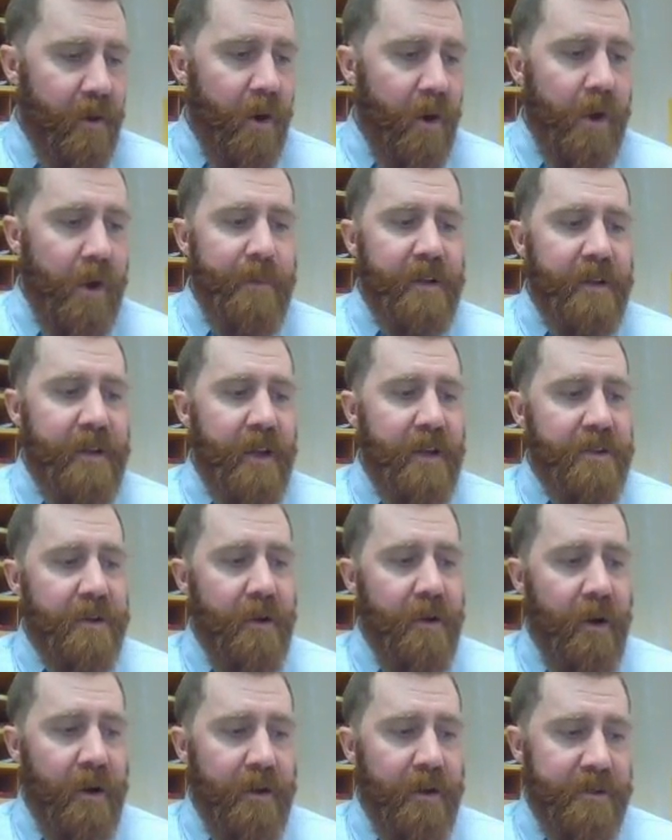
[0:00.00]

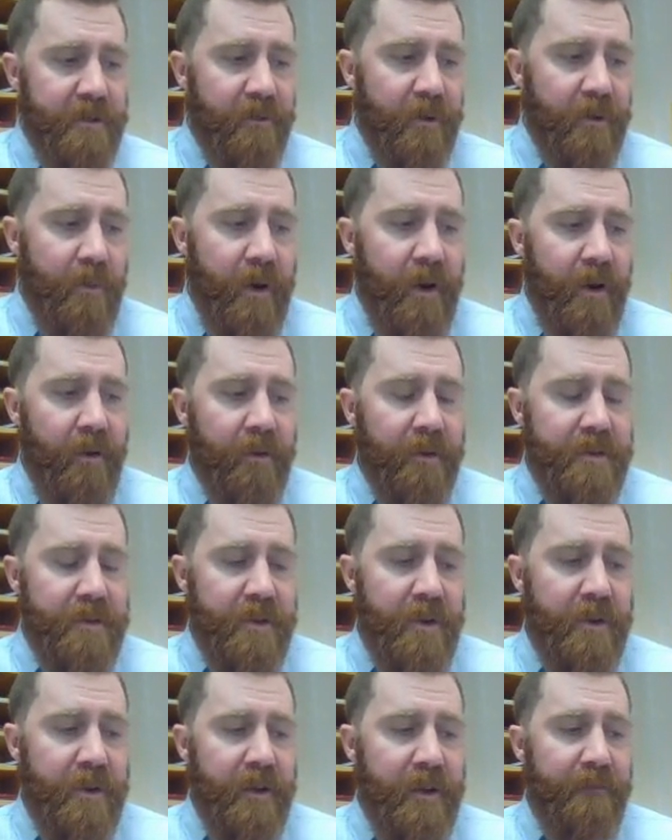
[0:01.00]
Argumentation also requires
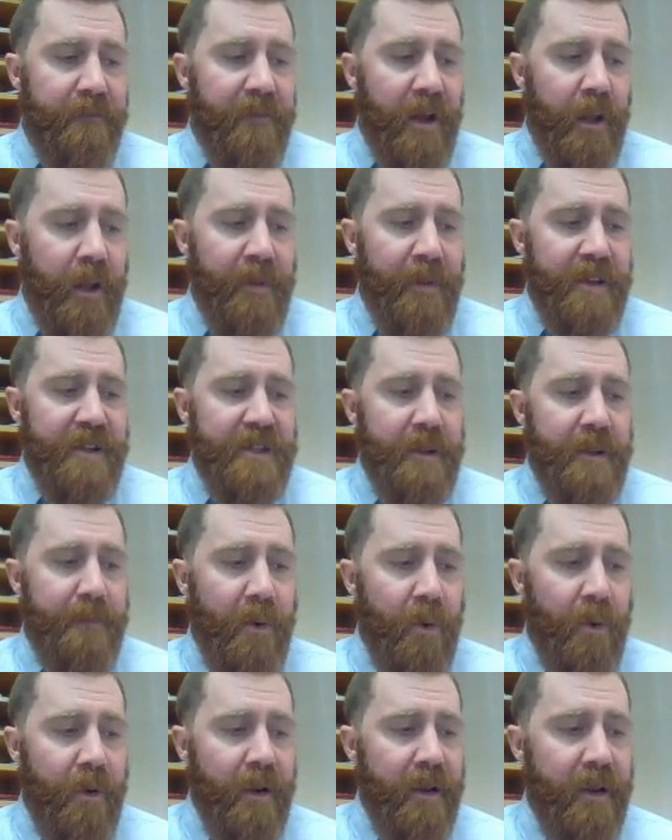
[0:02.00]
you to develop and
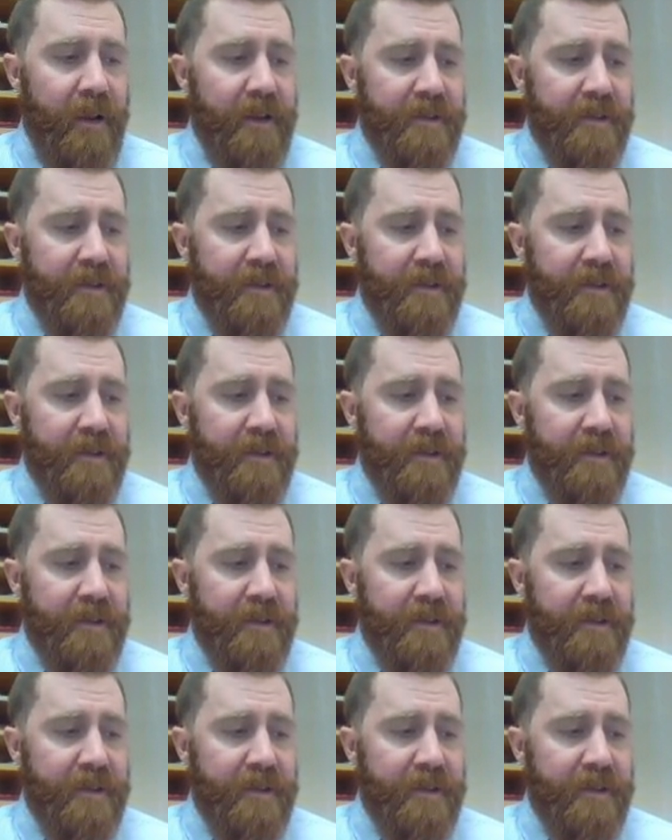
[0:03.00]
support an